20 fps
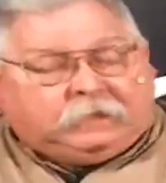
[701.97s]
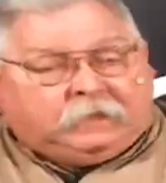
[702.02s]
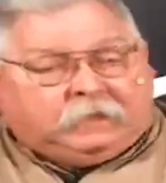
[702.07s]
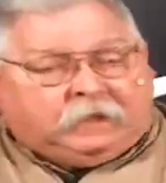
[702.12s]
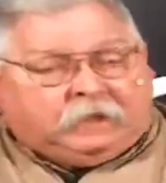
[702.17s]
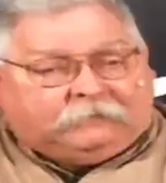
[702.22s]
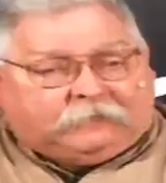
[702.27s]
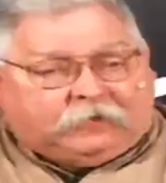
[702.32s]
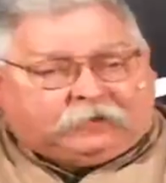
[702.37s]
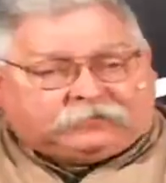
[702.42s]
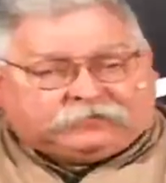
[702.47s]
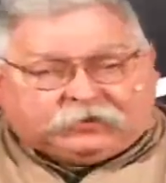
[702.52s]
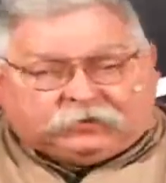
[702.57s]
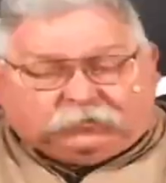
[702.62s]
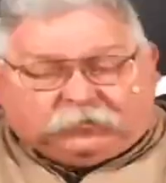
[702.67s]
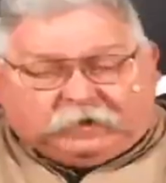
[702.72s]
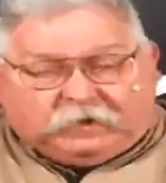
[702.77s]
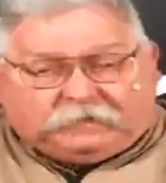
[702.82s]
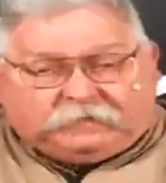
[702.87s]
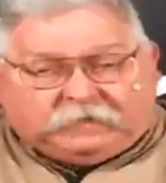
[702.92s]
I've also
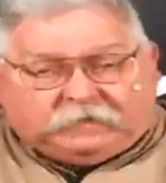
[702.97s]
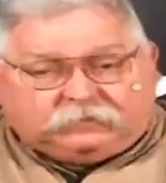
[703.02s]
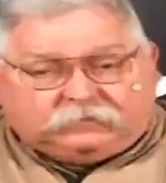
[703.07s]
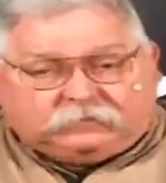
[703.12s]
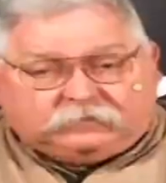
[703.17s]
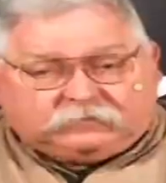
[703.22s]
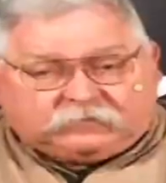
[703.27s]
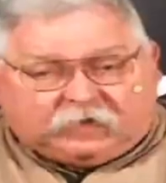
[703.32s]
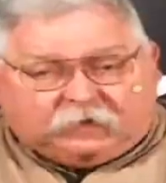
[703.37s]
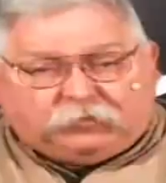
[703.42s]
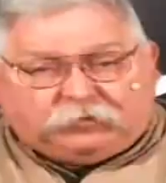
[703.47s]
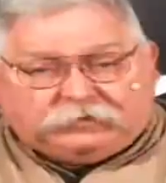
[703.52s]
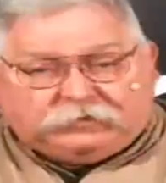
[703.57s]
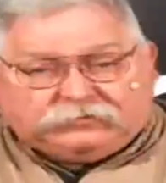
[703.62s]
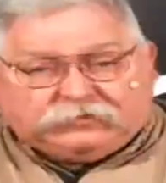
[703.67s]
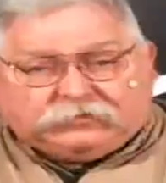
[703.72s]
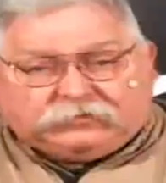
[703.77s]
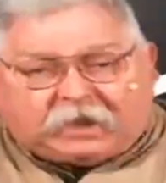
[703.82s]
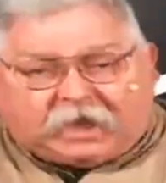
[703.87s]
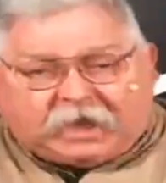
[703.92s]
read that some woods
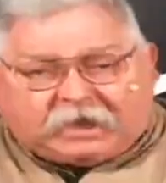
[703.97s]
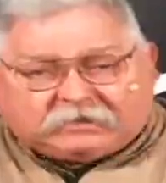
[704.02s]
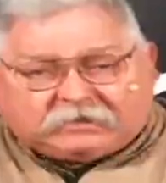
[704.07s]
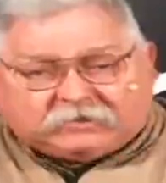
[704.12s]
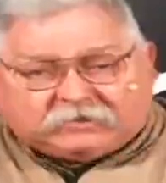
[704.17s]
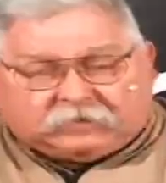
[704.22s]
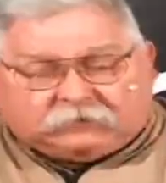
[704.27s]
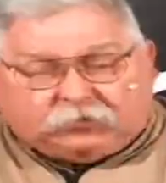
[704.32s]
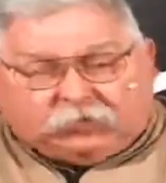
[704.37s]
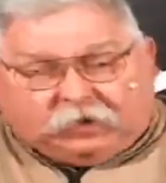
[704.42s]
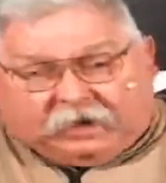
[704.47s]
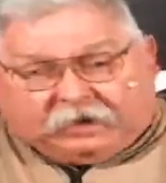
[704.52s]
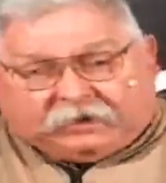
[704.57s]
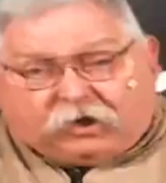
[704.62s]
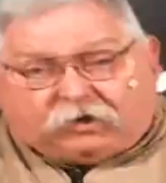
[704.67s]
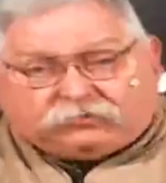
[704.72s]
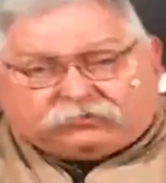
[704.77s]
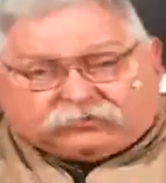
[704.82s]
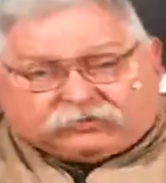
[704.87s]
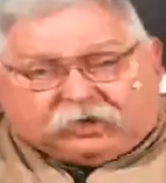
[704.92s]
are toxic. Well, I
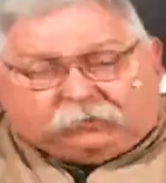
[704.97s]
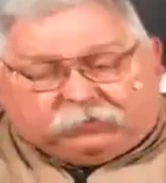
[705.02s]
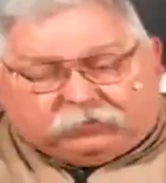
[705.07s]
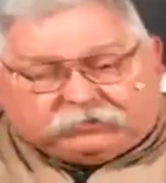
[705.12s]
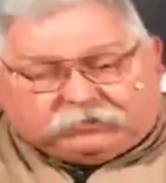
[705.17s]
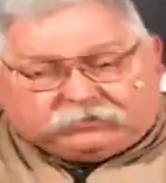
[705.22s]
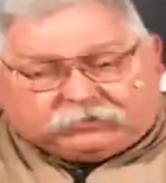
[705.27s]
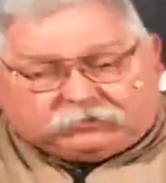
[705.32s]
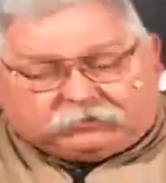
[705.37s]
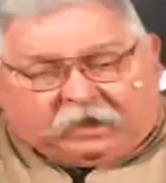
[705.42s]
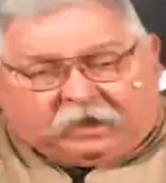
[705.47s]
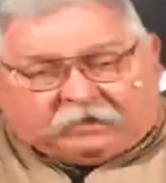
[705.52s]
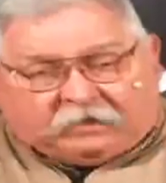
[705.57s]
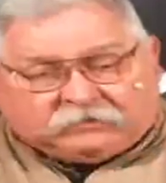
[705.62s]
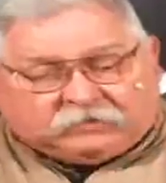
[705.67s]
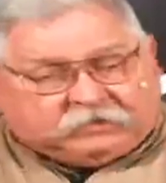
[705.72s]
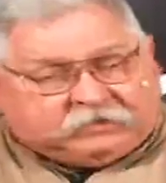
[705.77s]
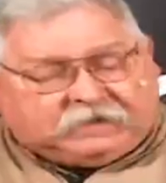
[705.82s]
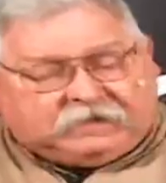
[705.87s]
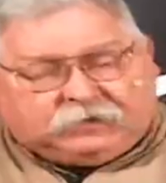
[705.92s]
know some woods are
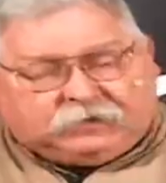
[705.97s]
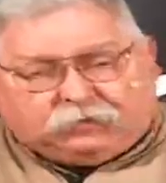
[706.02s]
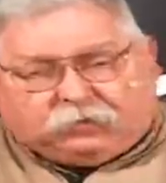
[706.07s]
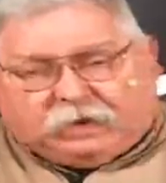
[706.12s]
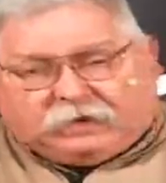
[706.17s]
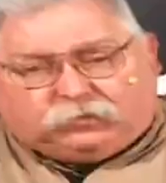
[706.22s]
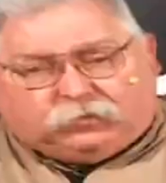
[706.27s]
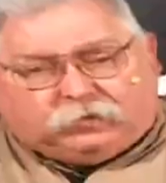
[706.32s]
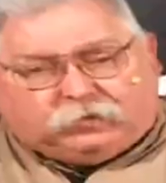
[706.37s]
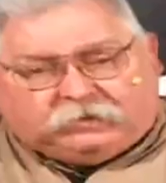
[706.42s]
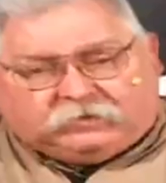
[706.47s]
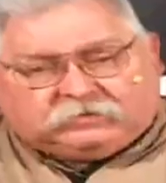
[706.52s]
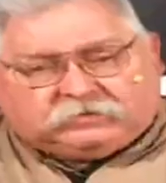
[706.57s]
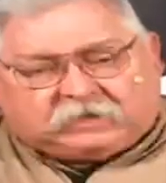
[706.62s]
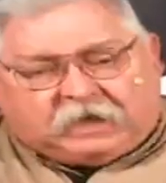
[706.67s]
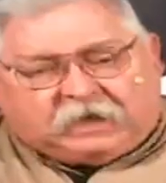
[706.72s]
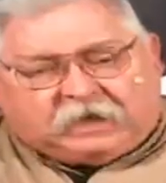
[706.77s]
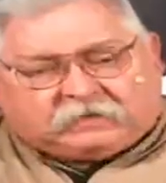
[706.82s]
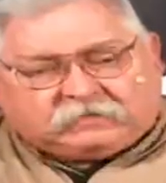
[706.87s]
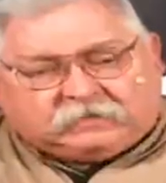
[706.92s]
toxic. Any redwood is
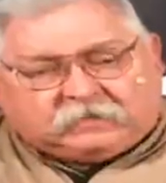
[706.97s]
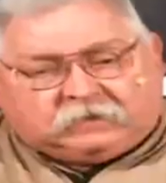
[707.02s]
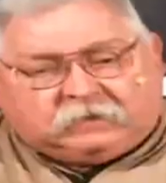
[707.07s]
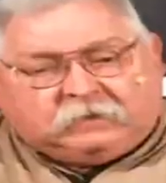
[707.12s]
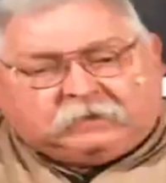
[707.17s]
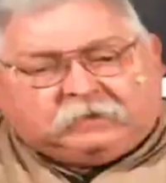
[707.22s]
toxic.